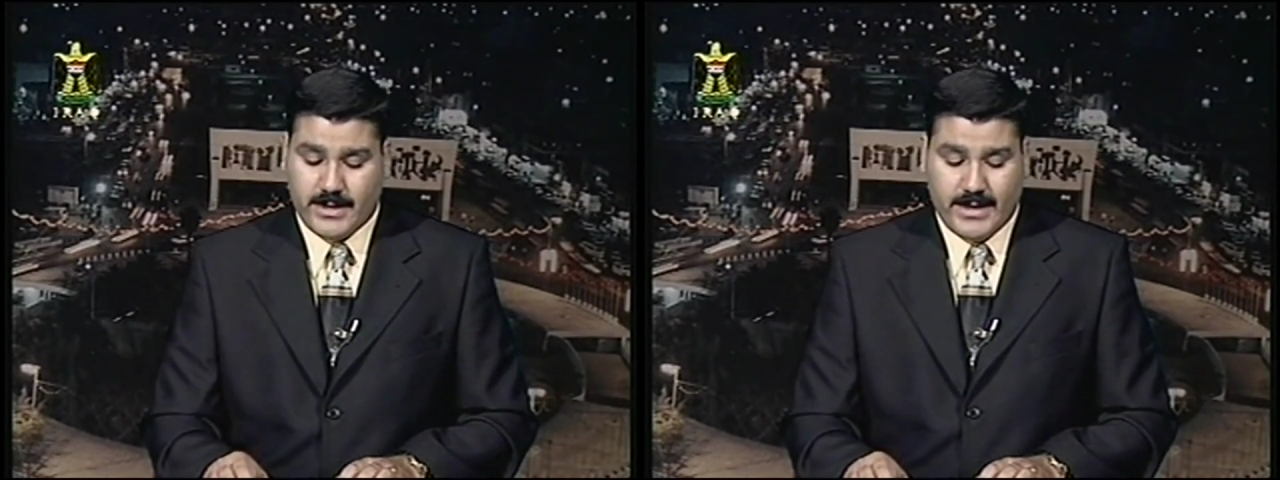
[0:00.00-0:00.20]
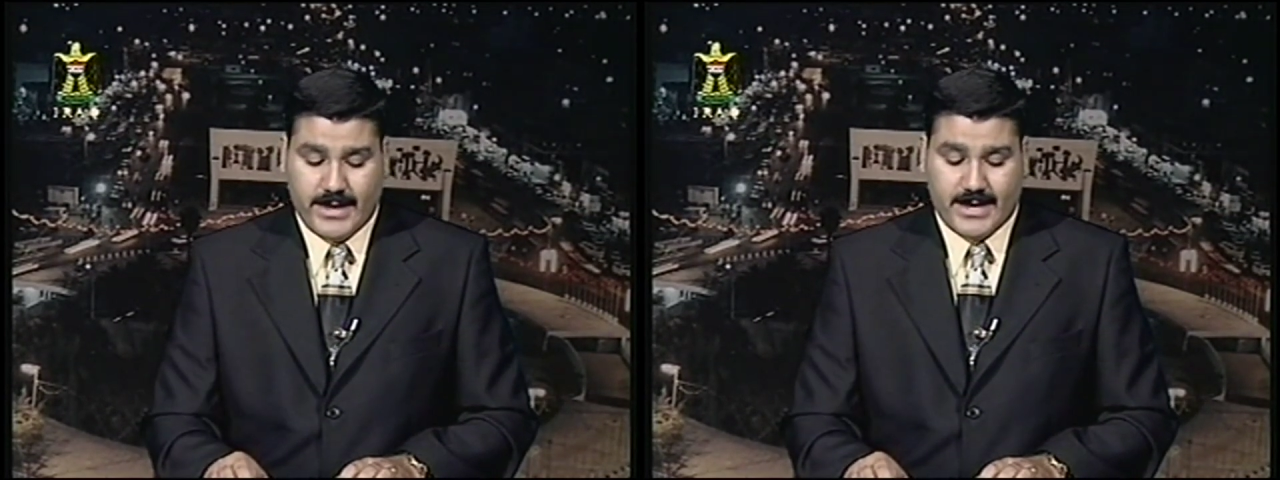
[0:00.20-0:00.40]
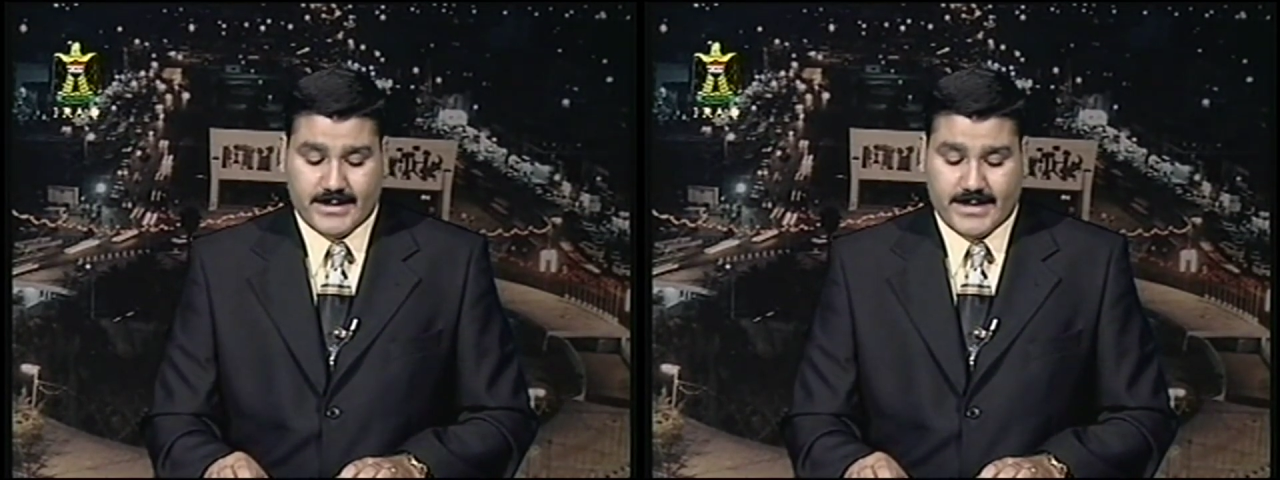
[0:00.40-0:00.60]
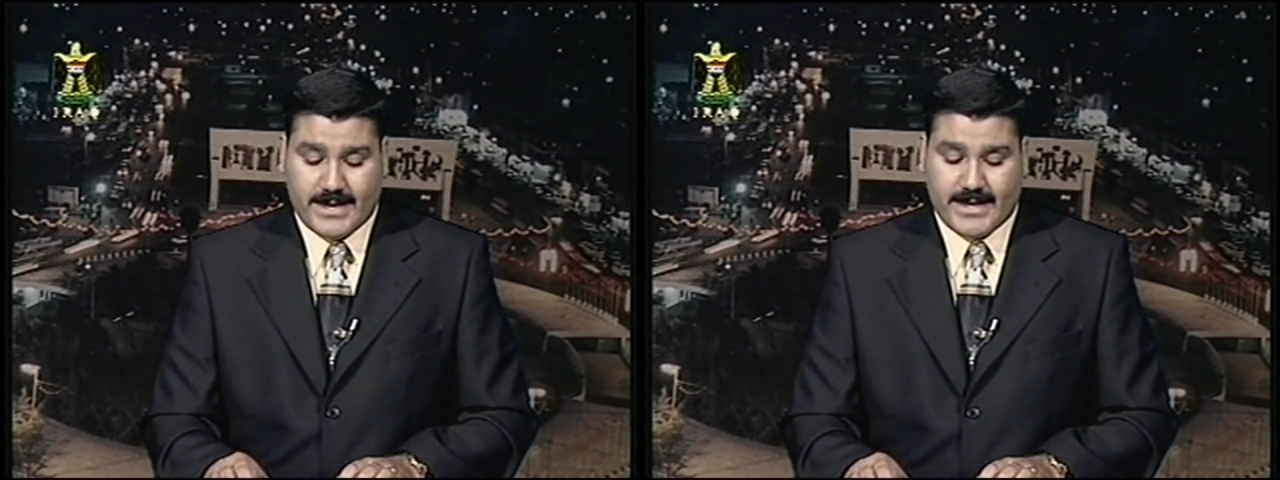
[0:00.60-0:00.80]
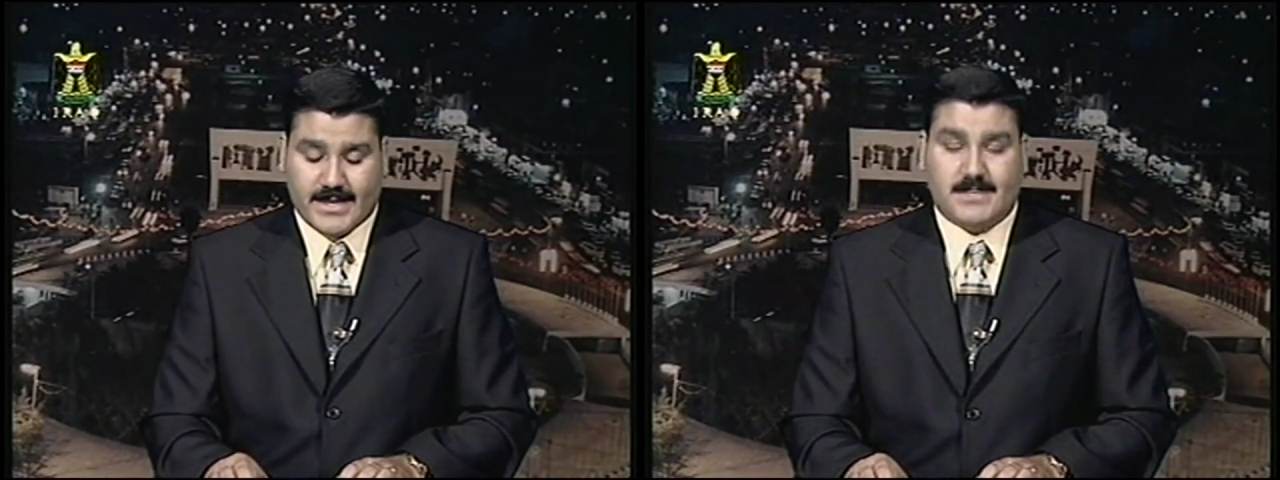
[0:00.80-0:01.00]
and
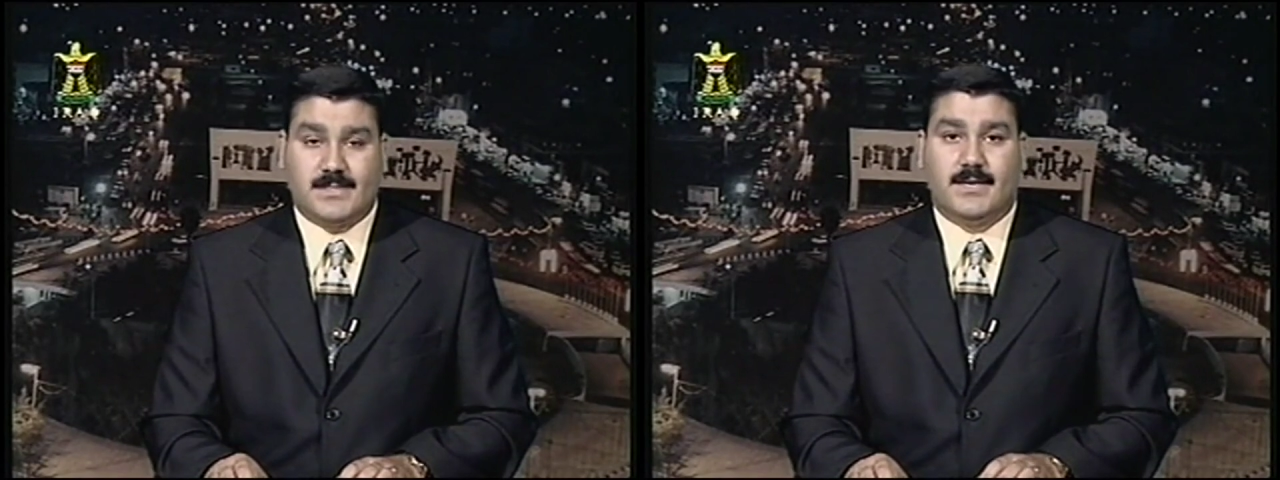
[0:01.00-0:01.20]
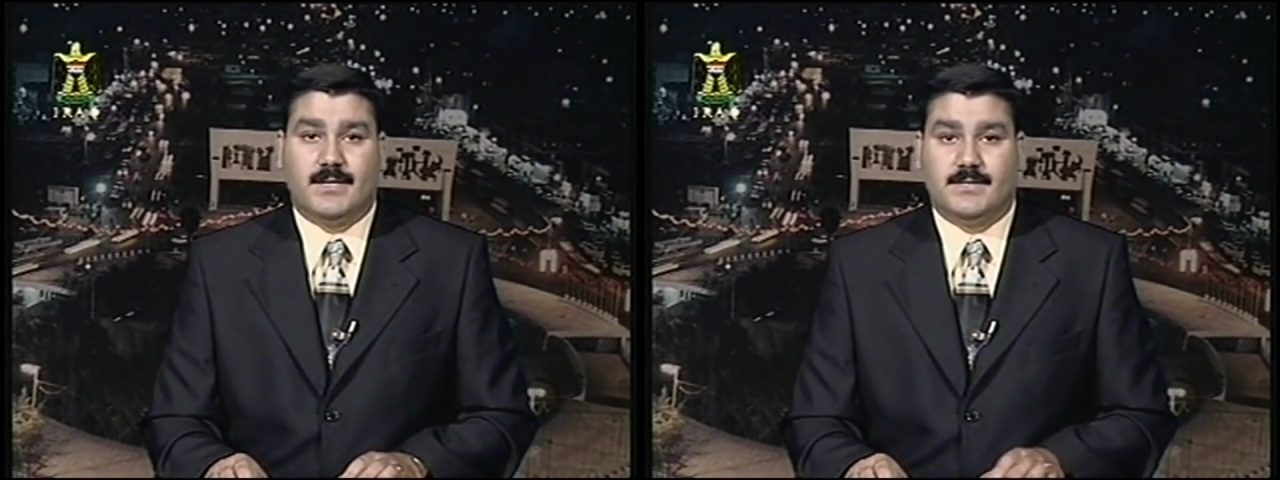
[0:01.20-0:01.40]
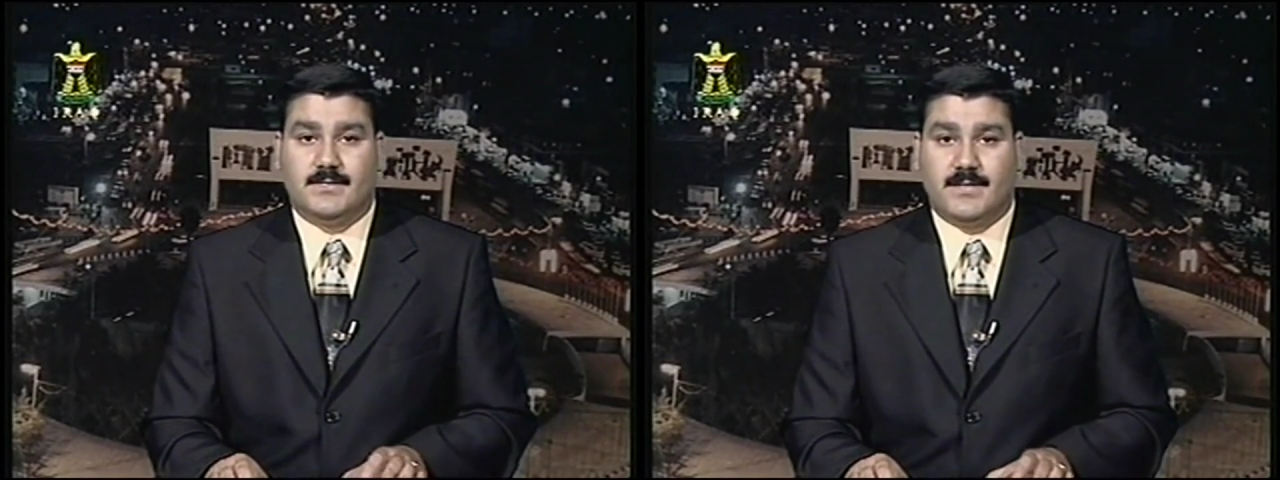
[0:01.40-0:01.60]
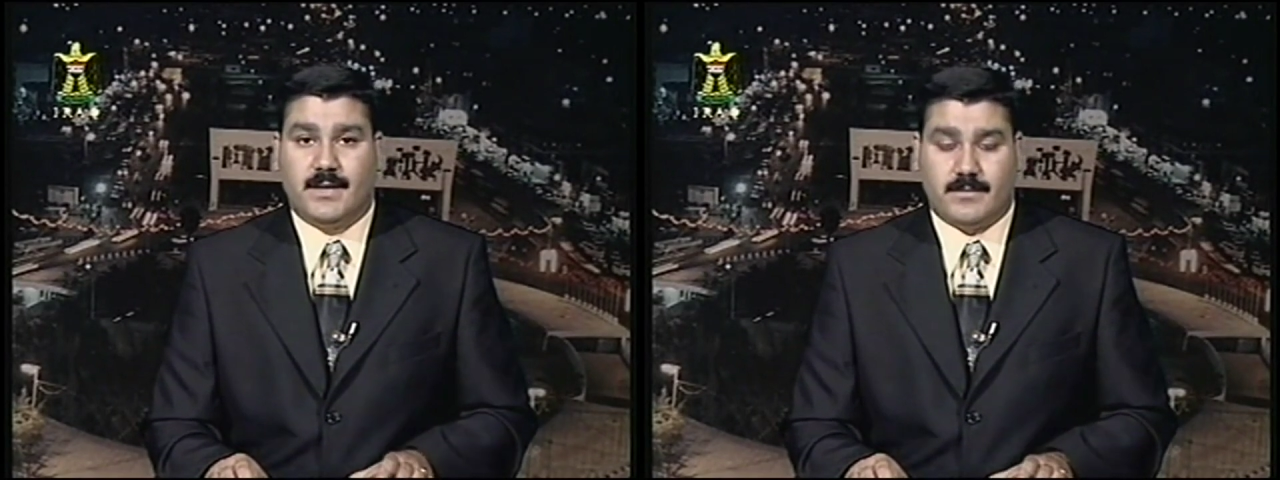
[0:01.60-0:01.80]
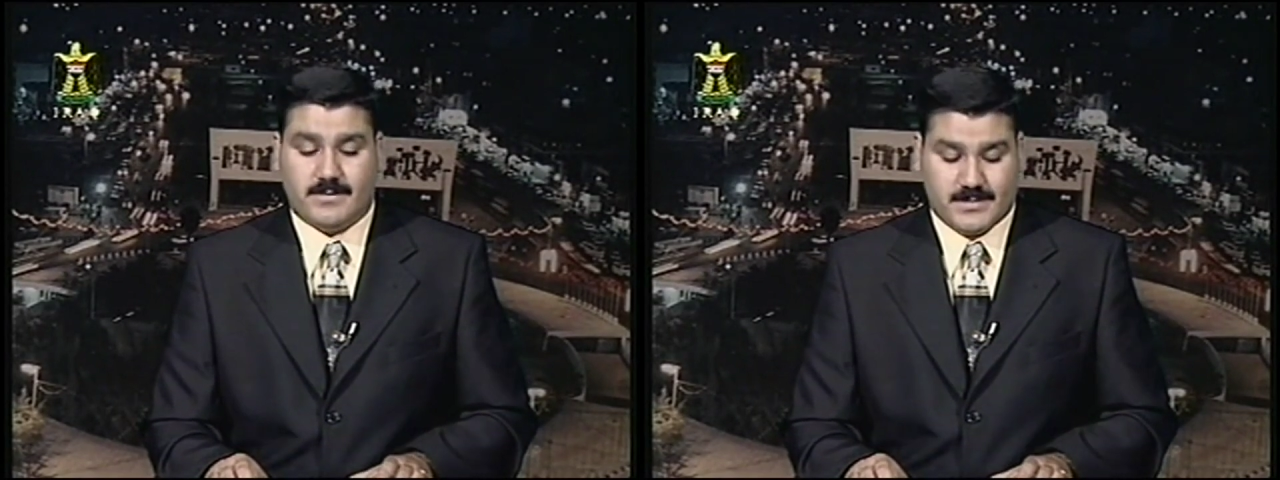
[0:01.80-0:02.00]
against
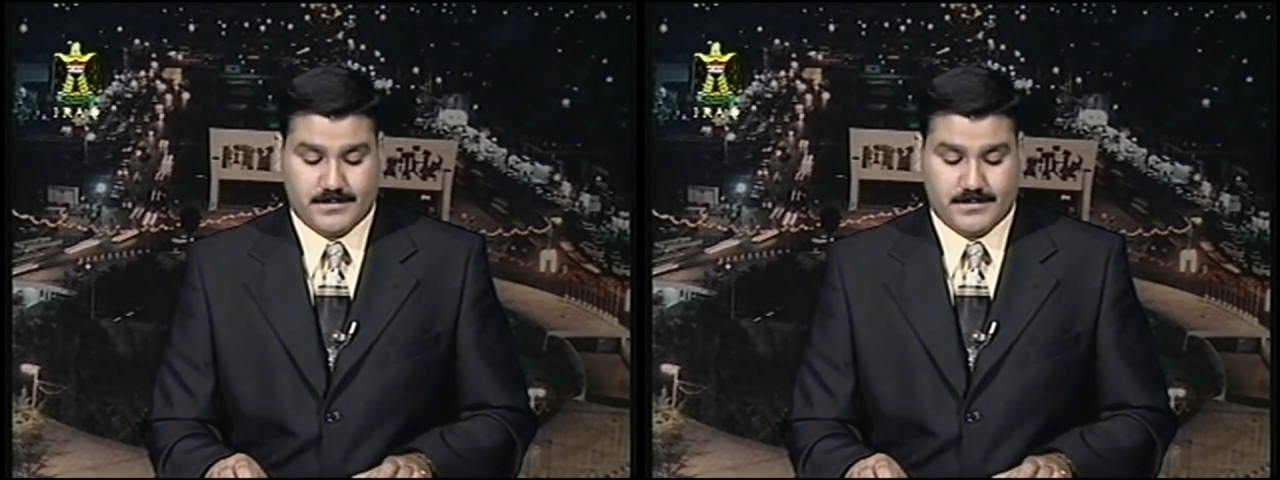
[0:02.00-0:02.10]
terrorism.